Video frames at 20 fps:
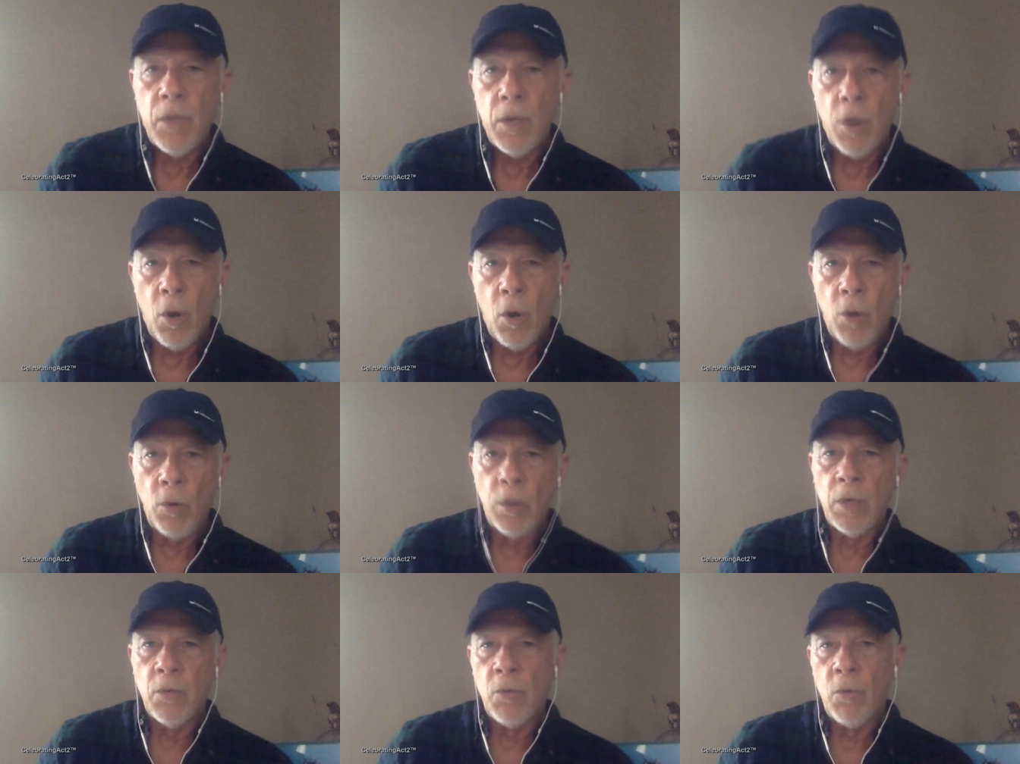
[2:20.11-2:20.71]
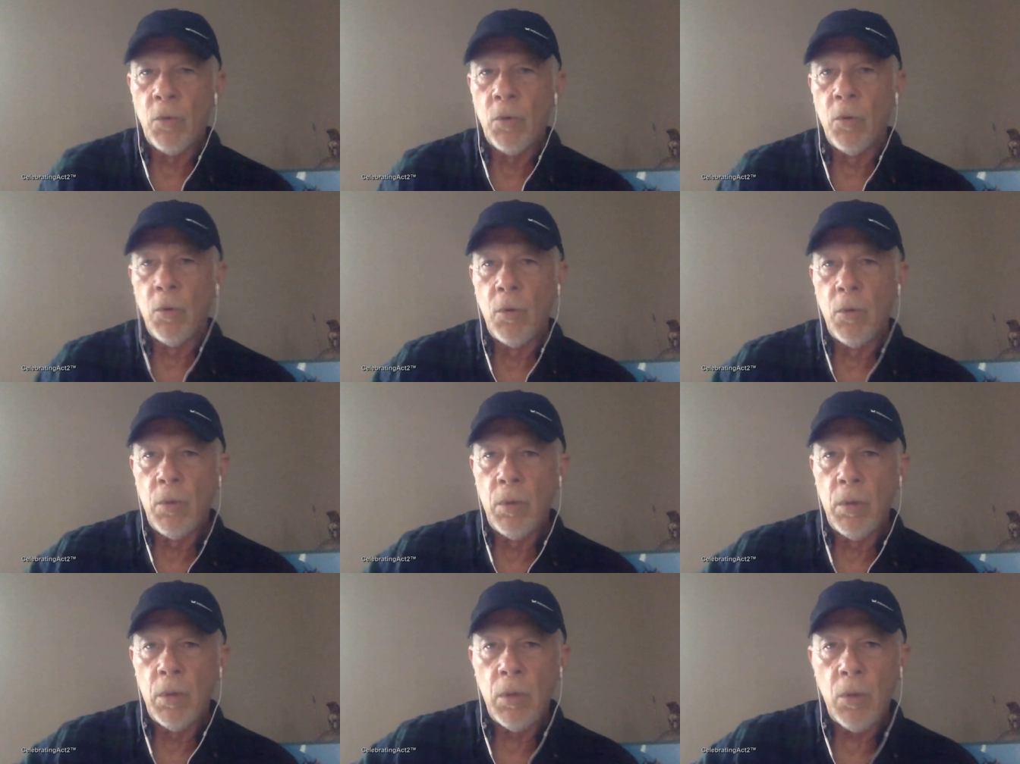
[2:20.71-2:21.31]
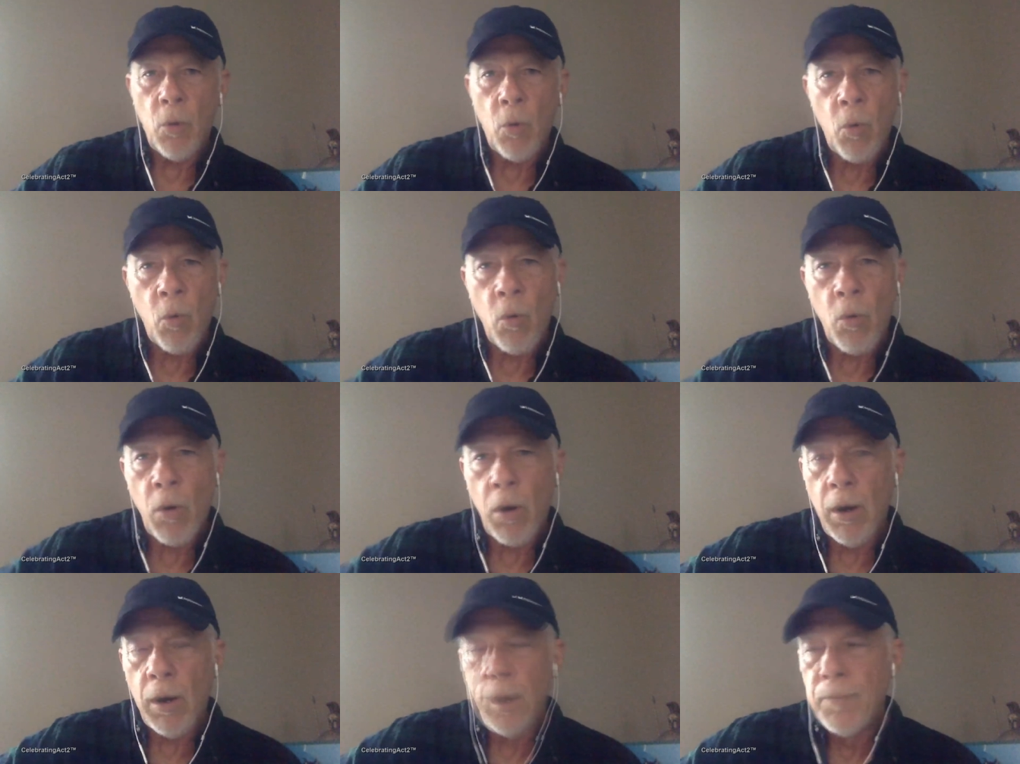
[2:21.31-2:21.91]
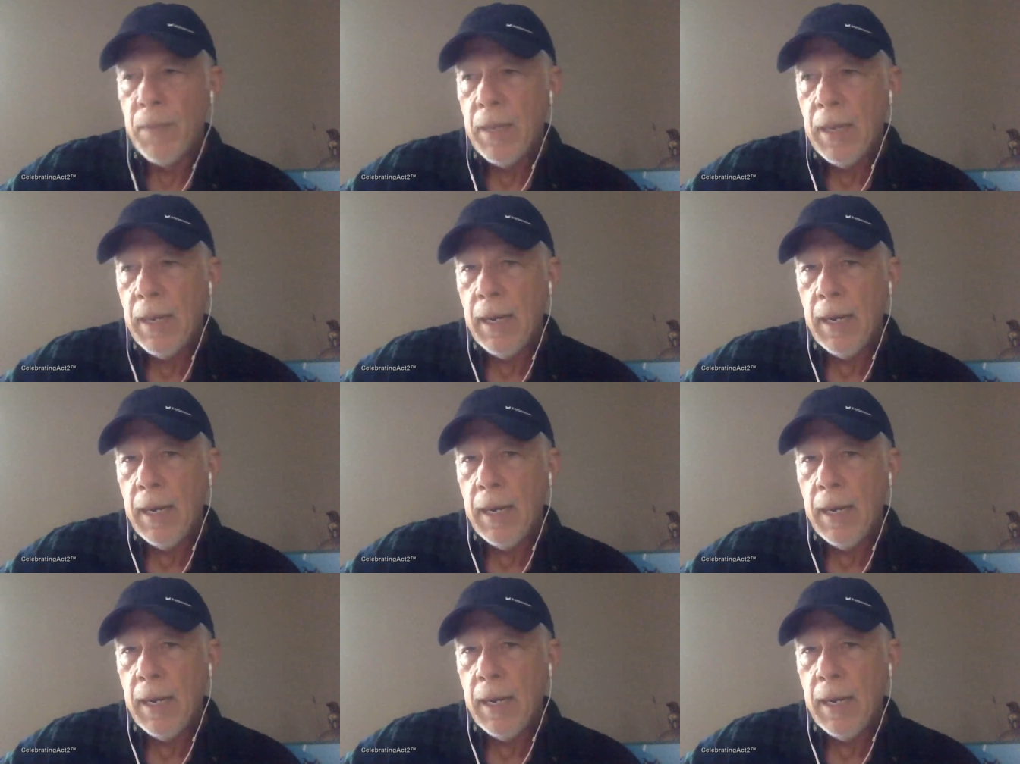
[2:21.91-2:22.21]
the golden rule or